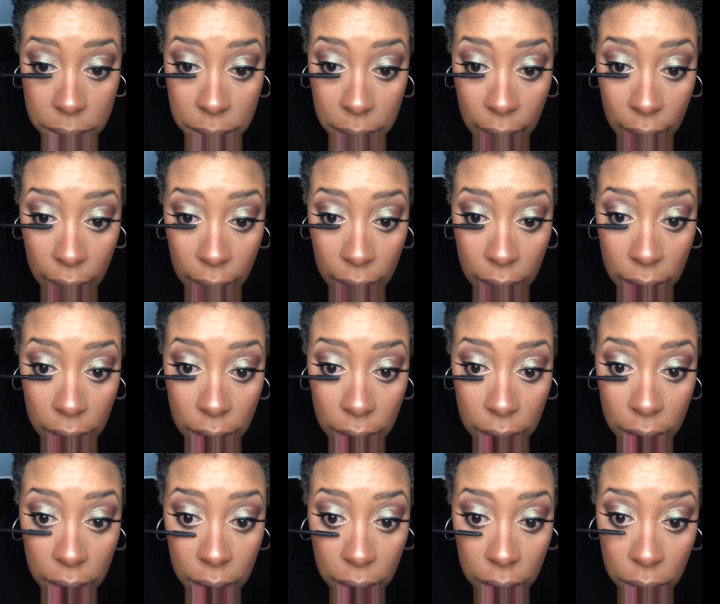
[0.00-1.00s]
My
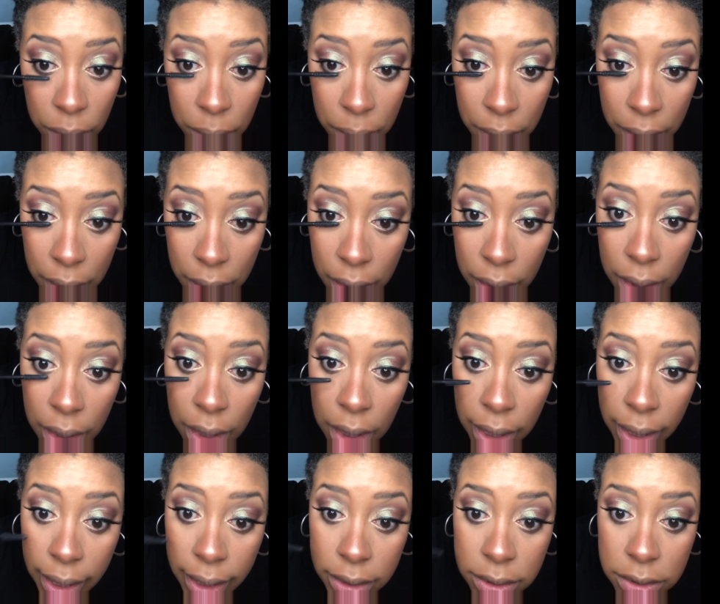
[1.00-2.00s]
lower
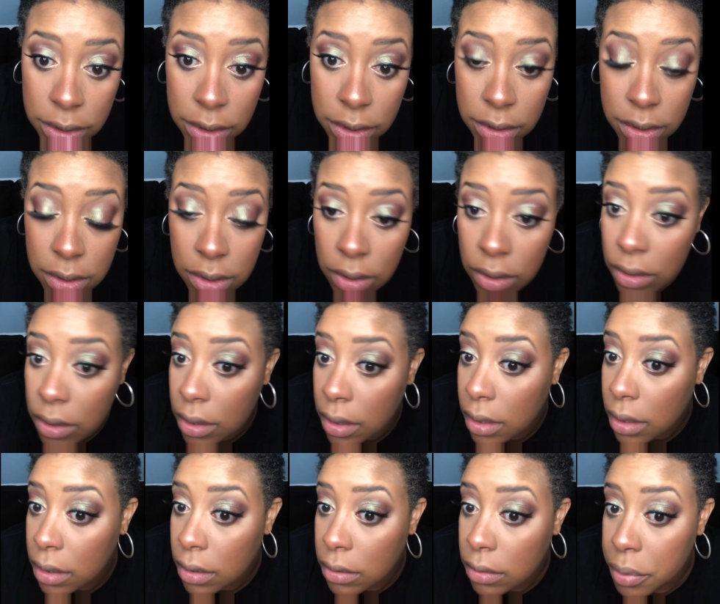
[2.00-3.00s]
lashes
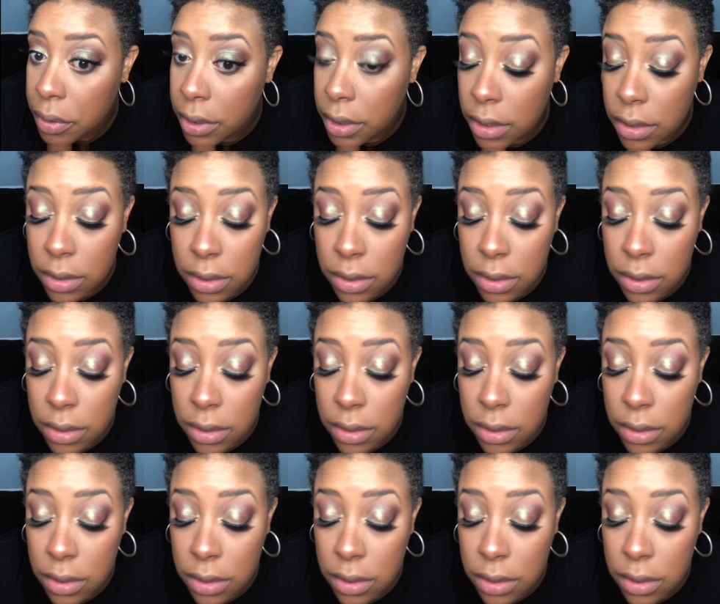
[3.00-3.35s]
are pretty